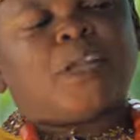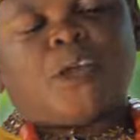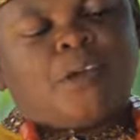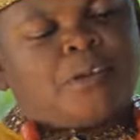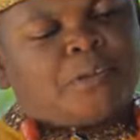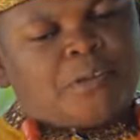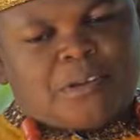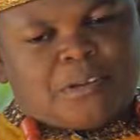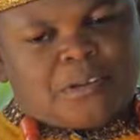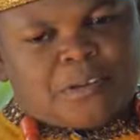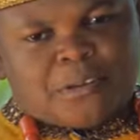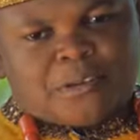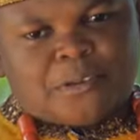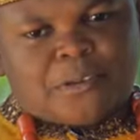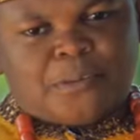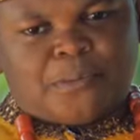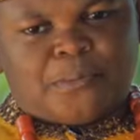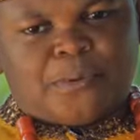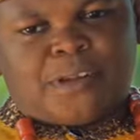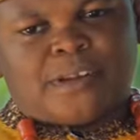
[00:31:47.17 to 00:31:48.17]
No, don't
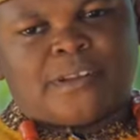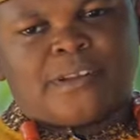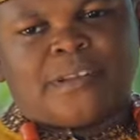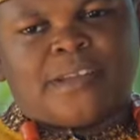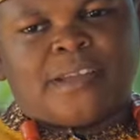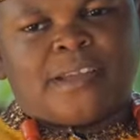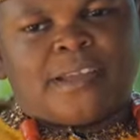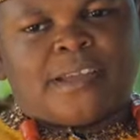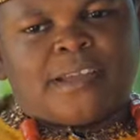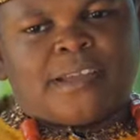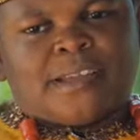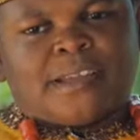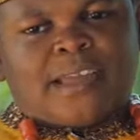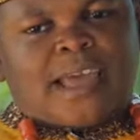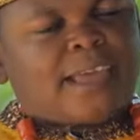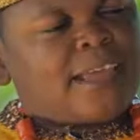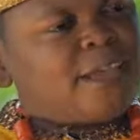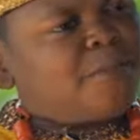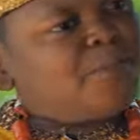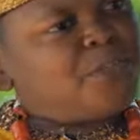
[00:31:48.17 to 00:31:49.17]
worry.
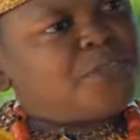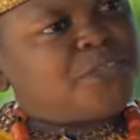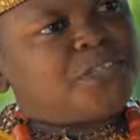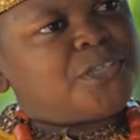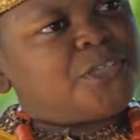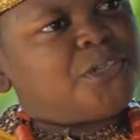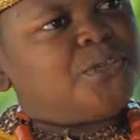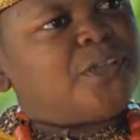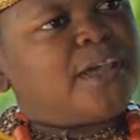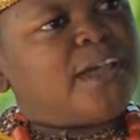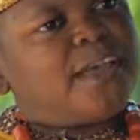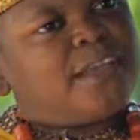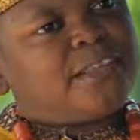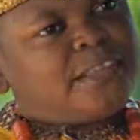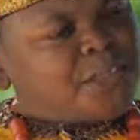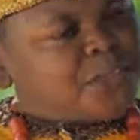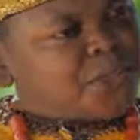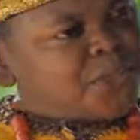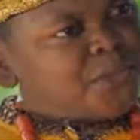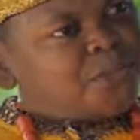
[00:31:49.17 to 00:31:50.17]
I came to see you. I
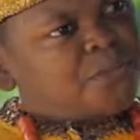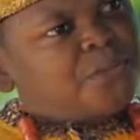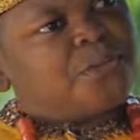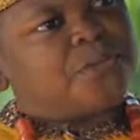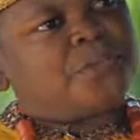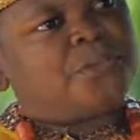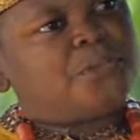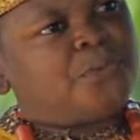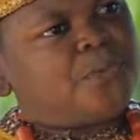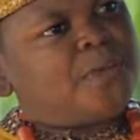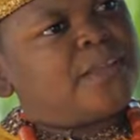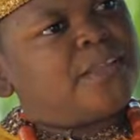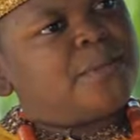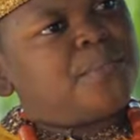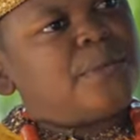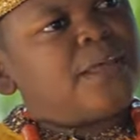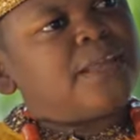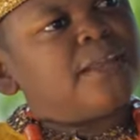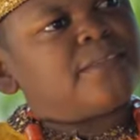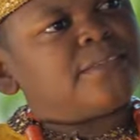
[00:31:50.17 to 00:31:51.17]
heard you were in
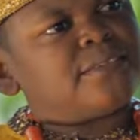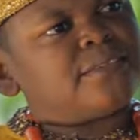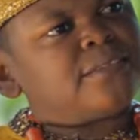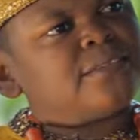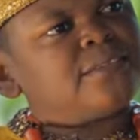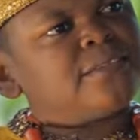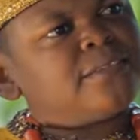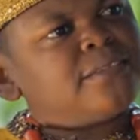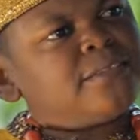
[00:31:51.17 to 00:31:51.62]
the palace.